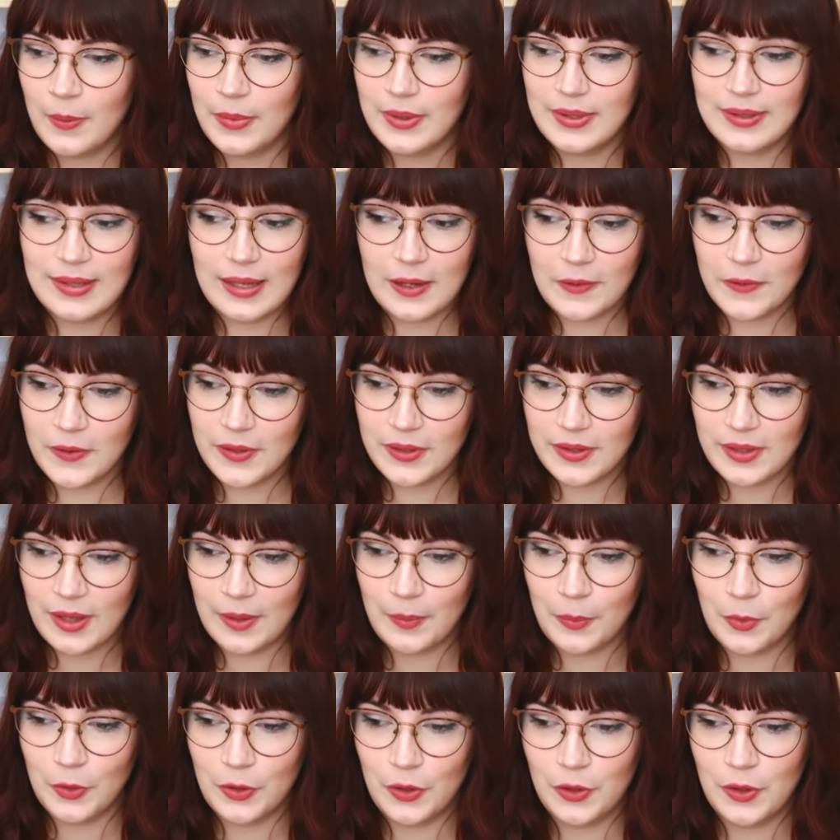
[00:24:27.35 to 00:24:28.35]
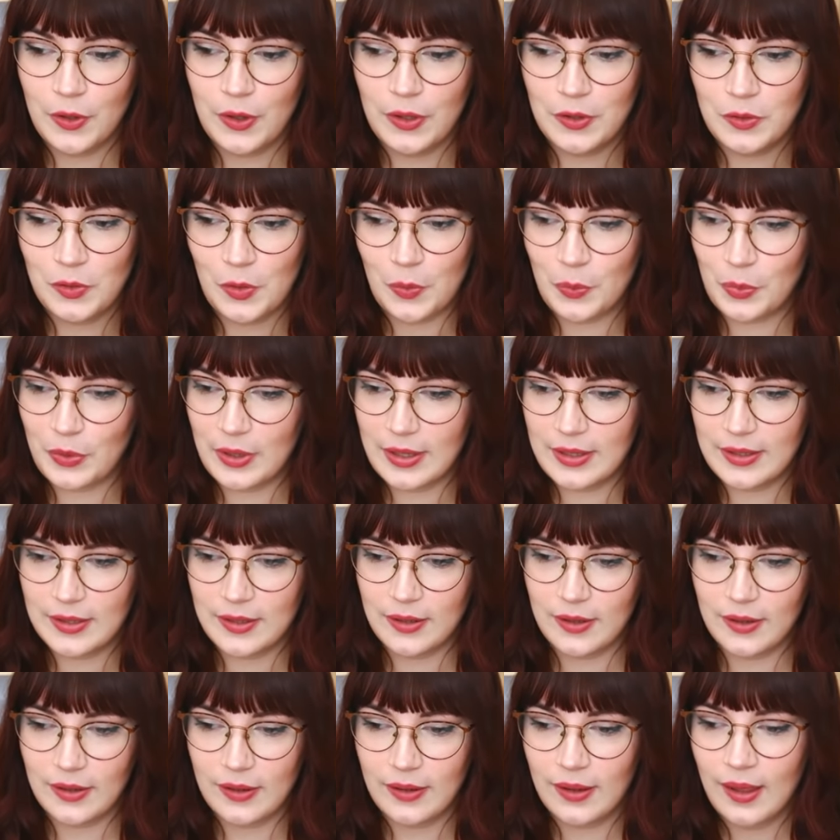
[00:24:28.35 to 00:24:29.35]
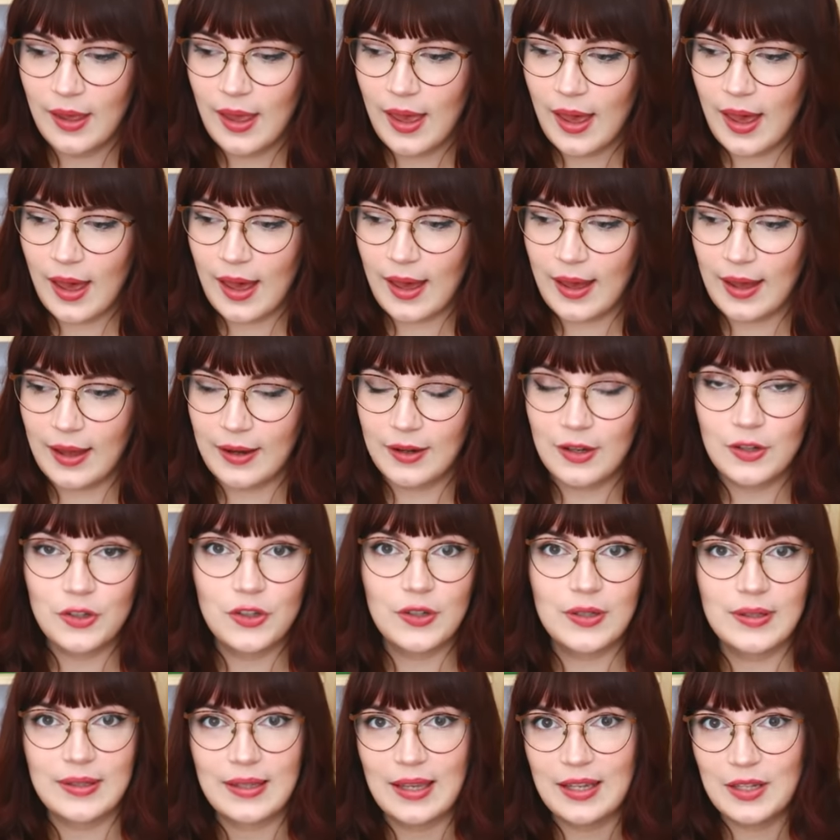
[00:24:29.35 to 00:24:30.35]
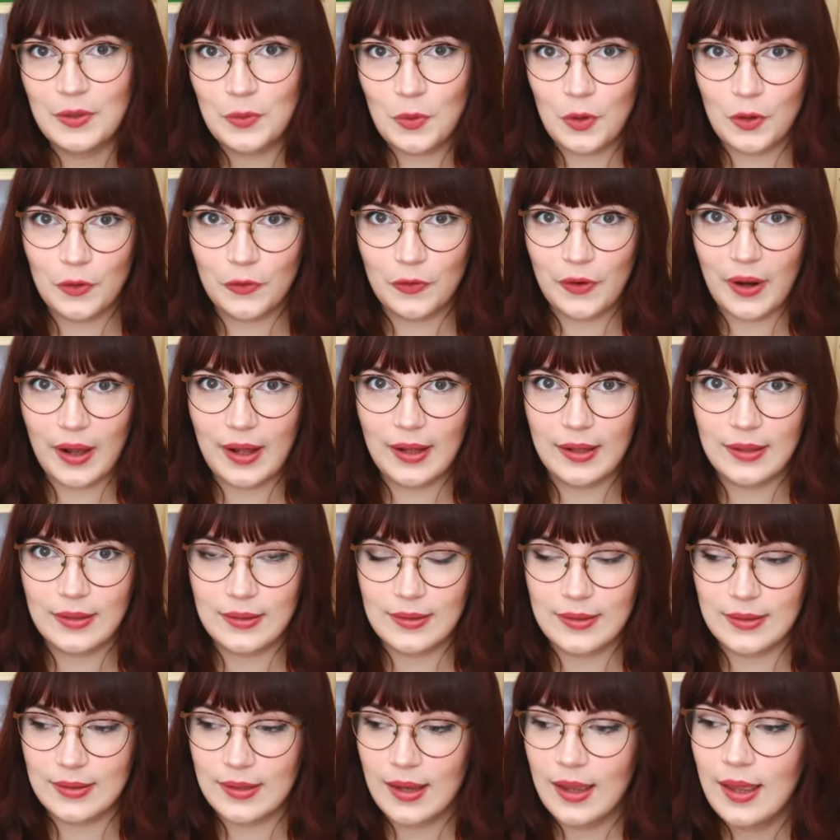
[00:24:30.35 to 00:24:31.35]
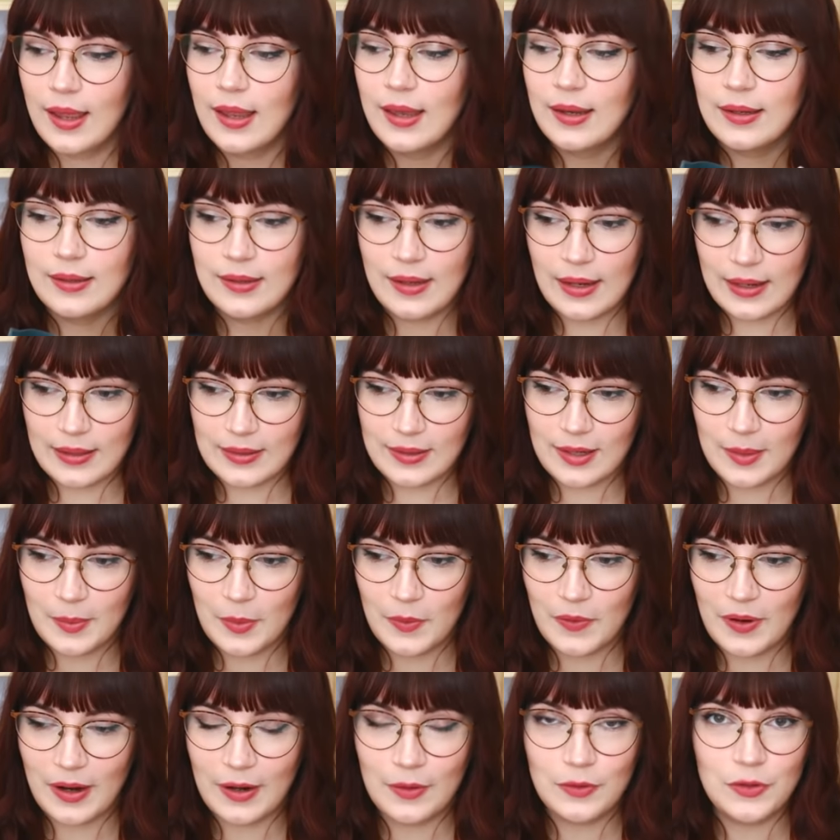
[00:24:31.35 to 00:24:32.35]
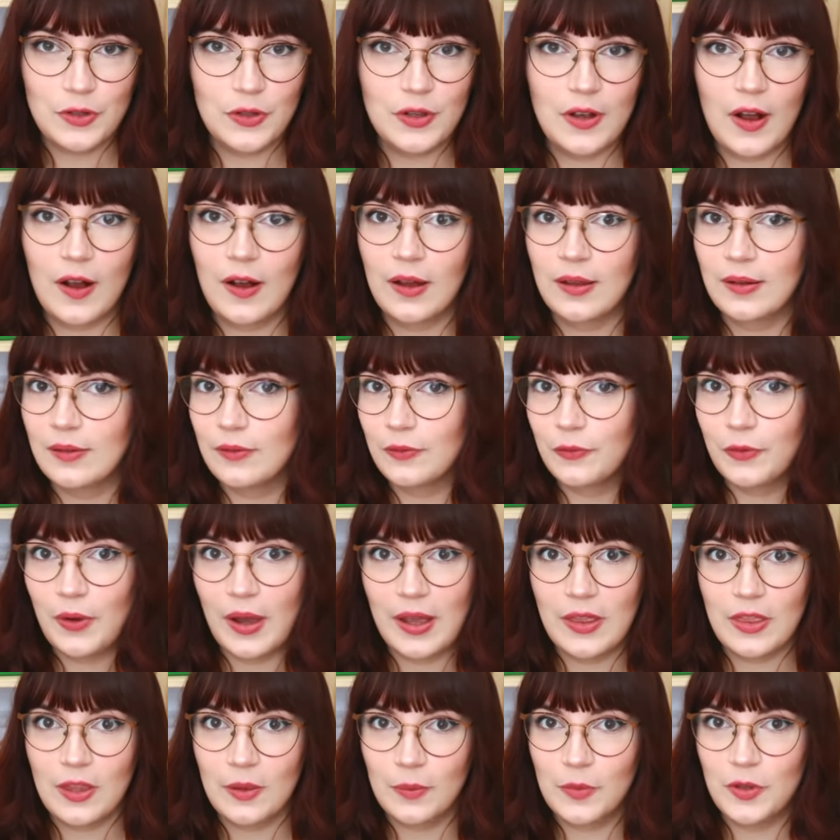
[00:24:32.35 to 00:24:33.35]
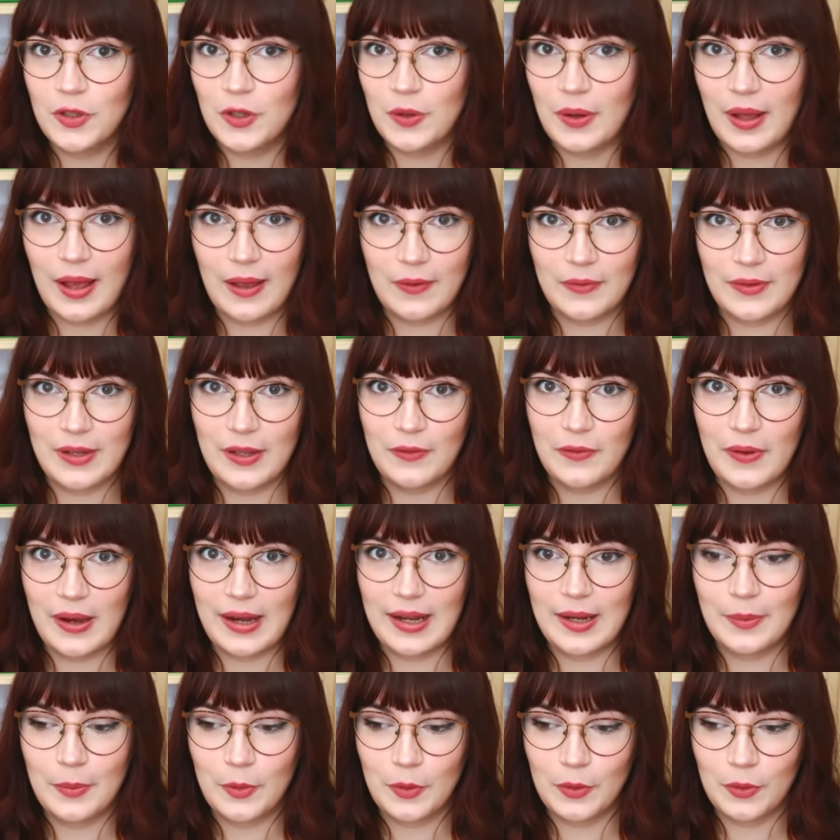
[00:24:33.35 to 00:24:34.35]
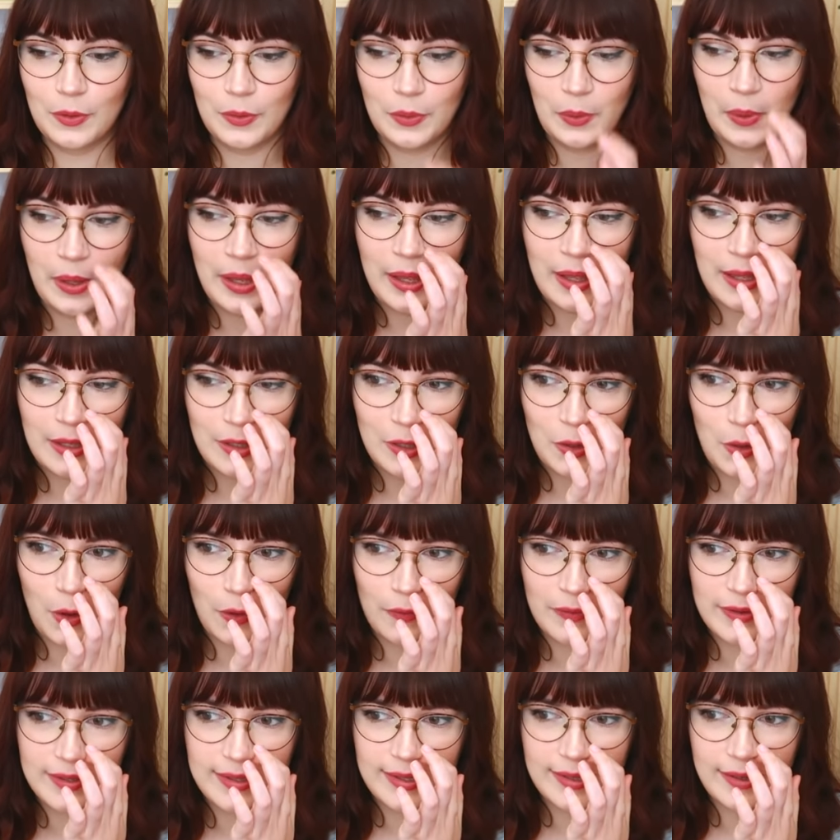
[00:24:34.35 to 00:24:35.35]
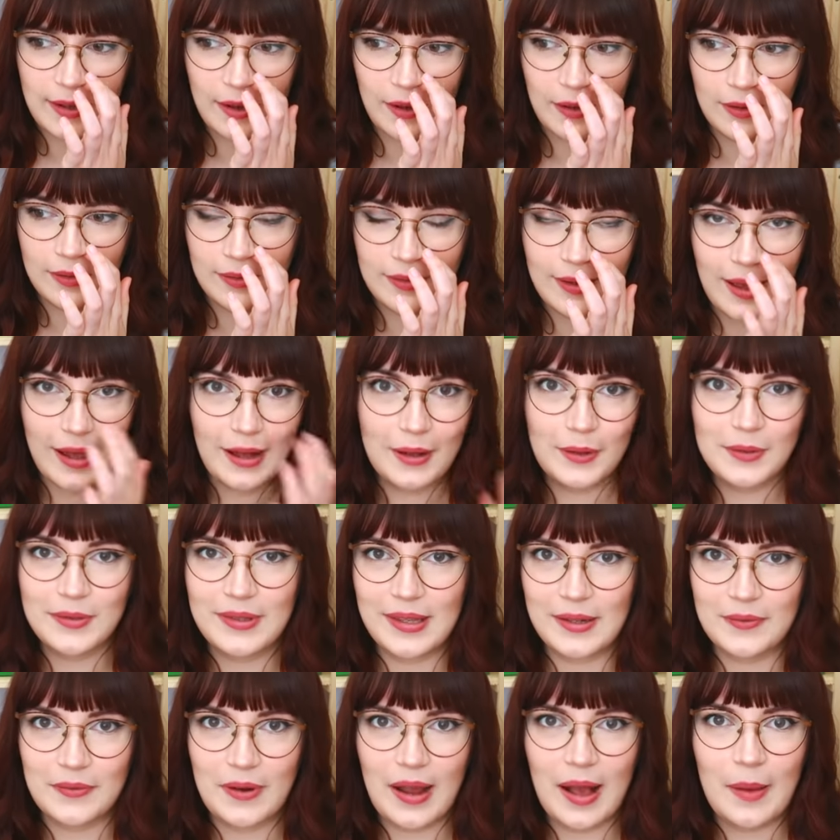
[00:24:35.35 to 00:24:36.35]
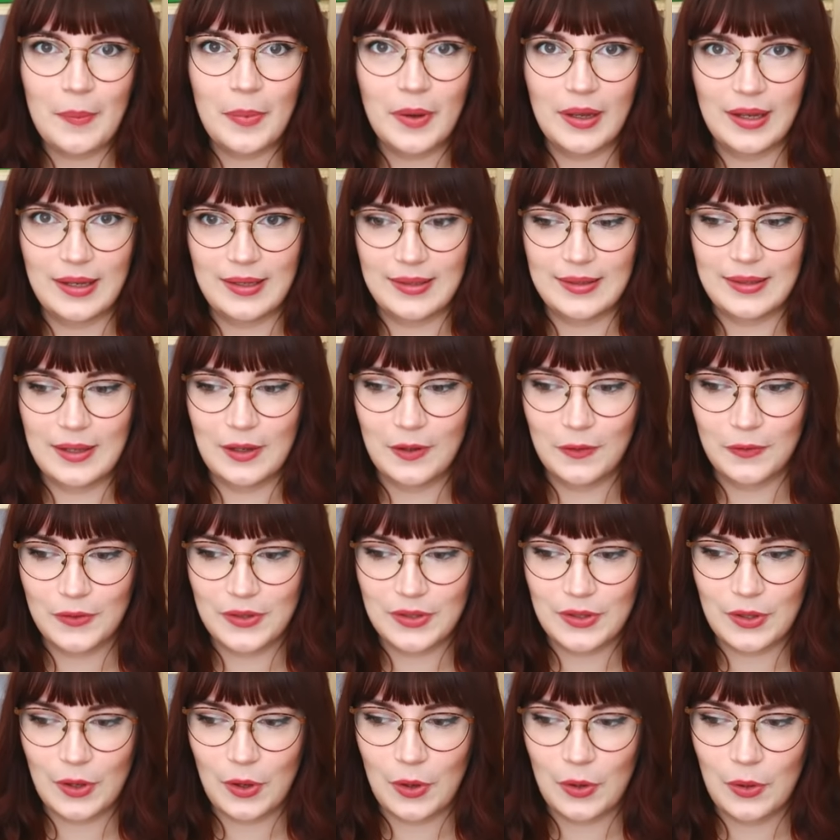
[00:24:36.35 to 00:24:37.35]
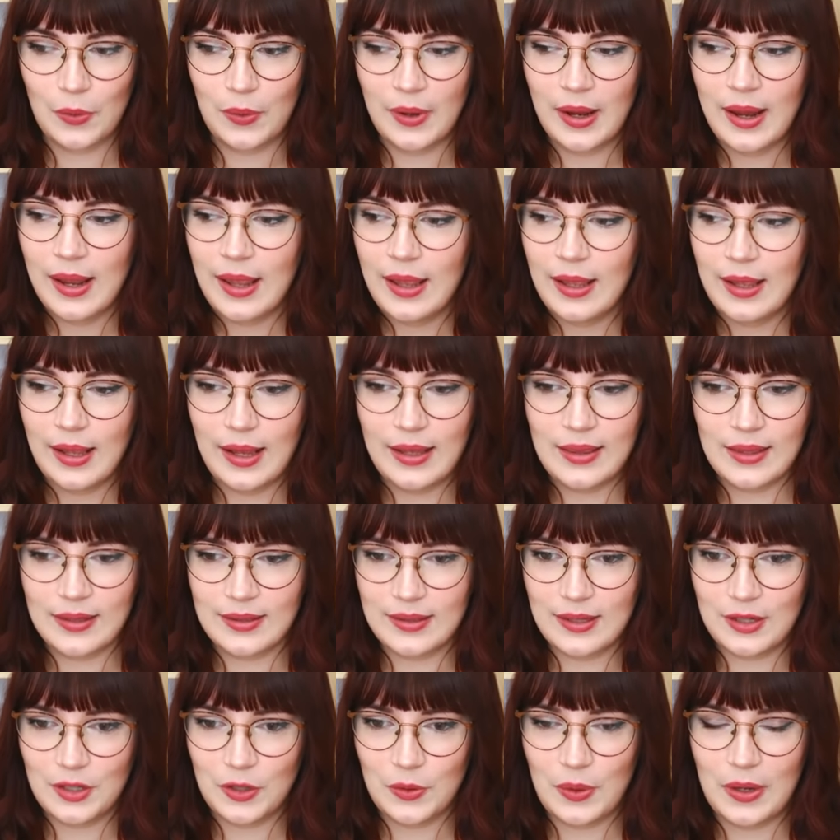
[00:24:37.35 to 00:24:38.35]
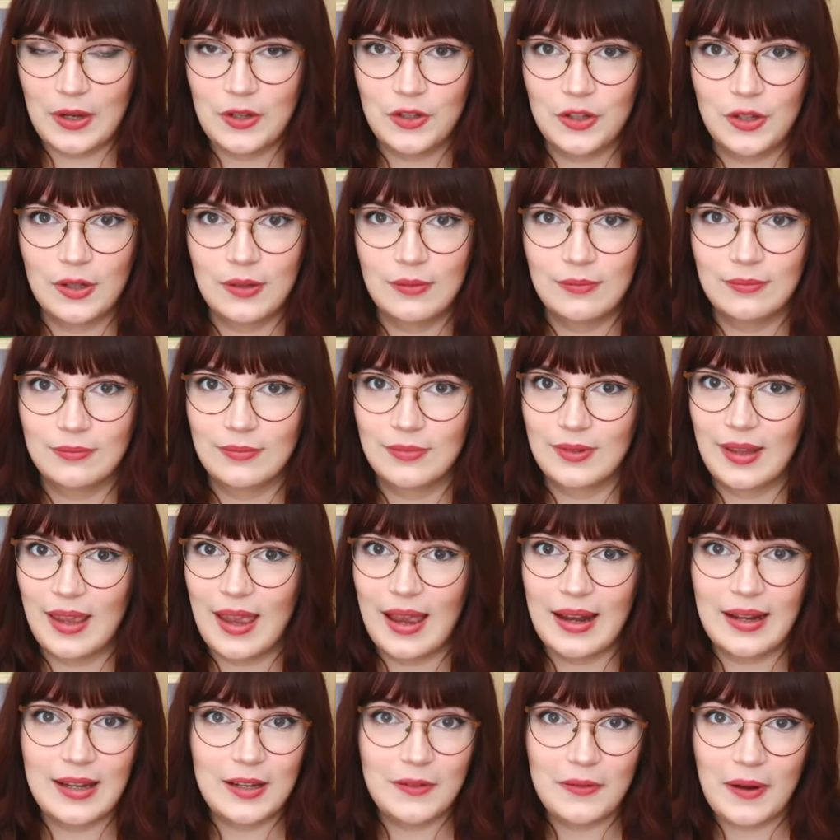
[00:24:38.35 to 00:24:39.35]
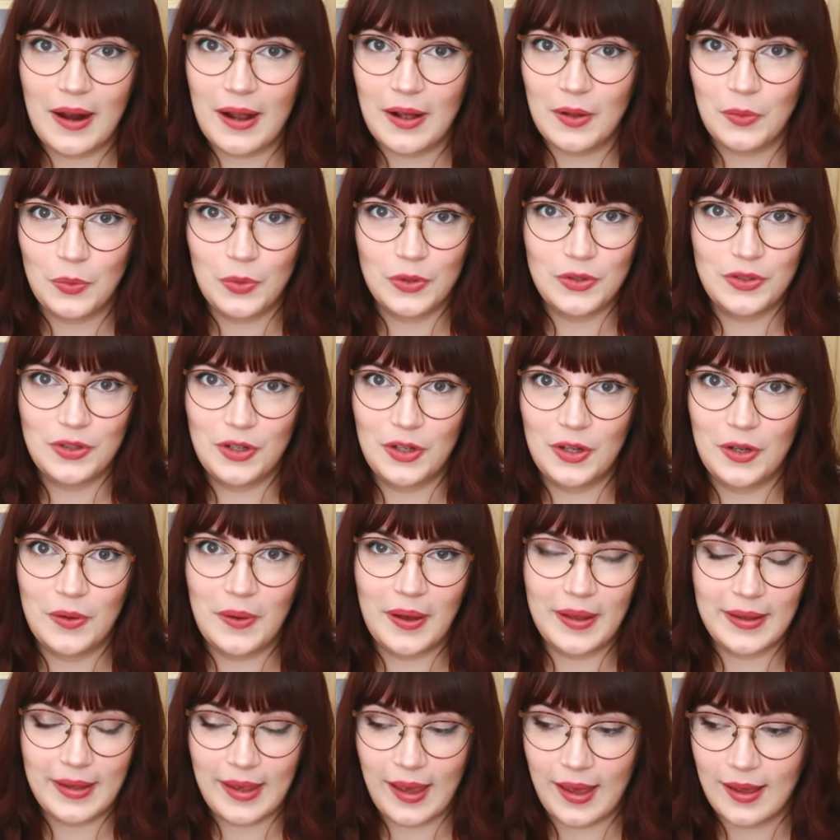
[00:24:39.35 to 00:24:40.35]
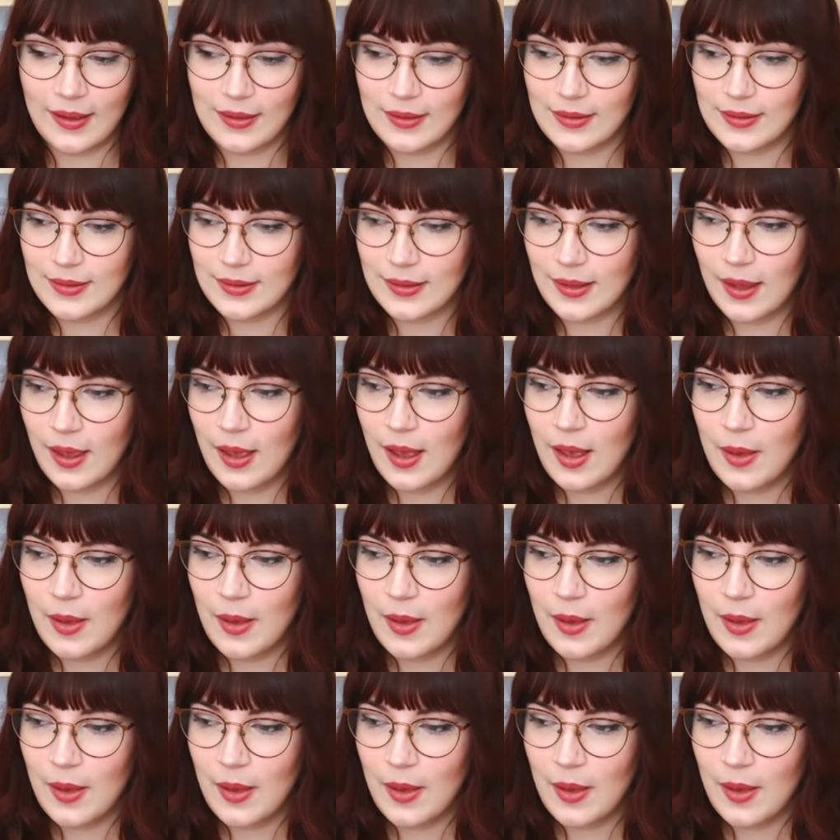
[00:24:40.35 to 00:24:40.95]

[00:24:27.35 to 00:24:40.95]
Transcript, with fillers: But say for example you go to a breeder and just get dwarf rats, next time around you can't find them, you don't have any available, you obviously can't house that rat by itself, so in that situation any rat would do, I guess.